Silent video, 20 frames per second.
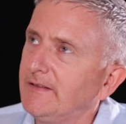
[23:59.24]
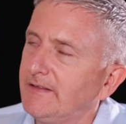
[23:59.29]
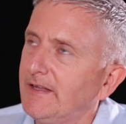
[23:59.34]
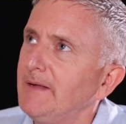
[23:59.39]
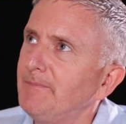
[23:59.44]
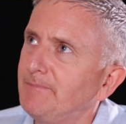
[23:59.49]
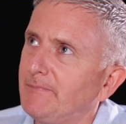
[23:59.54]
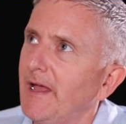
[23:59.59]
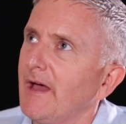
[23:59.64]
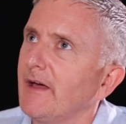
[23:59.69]

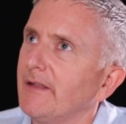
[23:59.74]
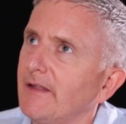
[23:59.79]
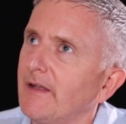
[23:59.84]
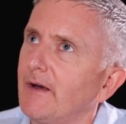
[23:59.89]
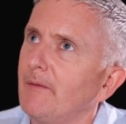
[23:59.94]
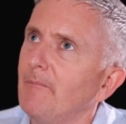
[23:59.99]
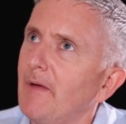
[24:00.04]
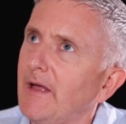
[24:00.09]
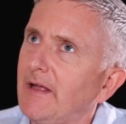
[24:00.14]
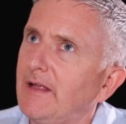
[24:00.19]
deep down that
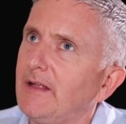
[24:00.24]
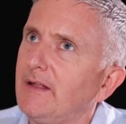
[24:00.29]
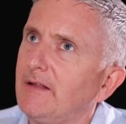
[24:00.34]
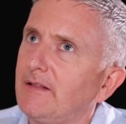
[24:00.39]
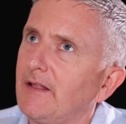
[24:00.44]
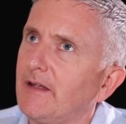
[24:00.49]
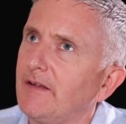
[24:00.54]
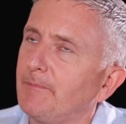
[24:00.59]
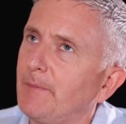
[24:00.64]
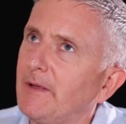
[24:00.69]
have
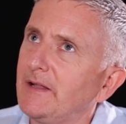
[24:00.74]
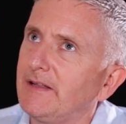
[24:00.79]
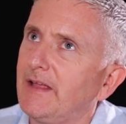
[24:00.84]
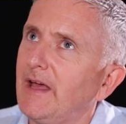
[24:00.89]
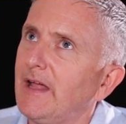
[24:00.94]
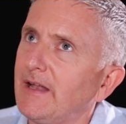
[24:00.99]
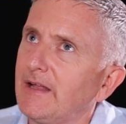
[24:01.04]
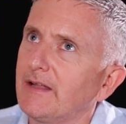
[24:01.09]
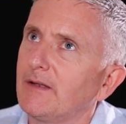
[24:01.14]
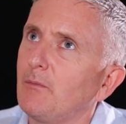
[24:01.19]
been
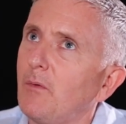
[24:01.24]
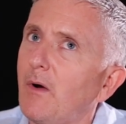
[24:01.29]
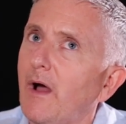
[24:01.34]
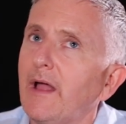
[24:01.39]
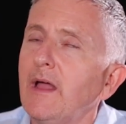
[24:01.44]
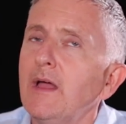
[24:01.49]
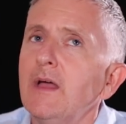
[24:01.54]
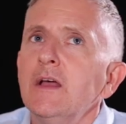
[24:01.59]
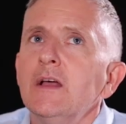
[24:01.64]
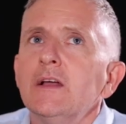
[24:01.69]
getting in the
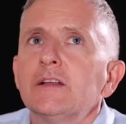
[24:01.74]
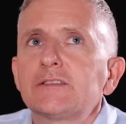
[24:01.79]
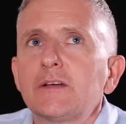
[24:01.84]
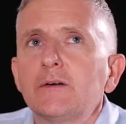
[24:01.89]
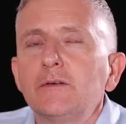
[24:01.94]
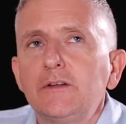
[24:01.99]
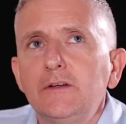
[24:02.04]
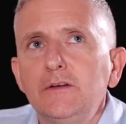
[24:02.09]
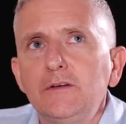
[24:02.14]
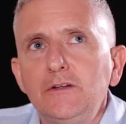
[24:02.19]
way?
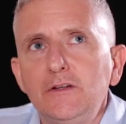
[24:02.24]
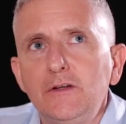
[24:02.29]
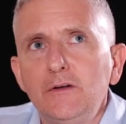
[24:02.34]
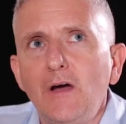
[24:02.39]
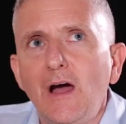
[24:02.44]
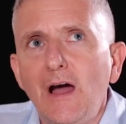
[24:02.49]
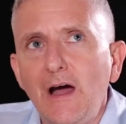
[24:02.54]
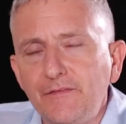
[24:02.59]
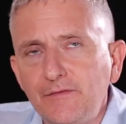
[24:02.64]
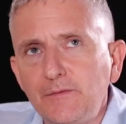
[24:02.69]
So you
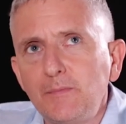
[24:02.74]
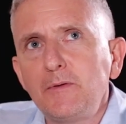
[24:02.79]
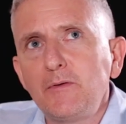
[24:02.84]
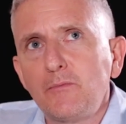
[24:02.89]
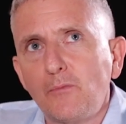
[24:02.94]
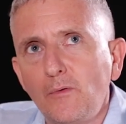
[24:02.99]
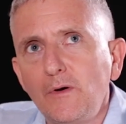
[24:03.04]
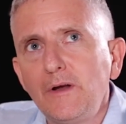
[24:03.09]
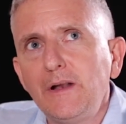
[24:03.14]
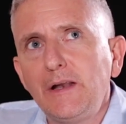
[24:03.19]
have to be
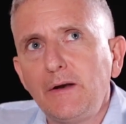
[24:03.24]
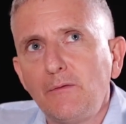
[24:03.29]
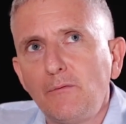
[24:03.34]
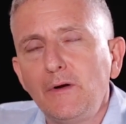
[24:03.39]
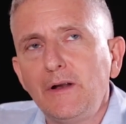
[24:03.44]
really,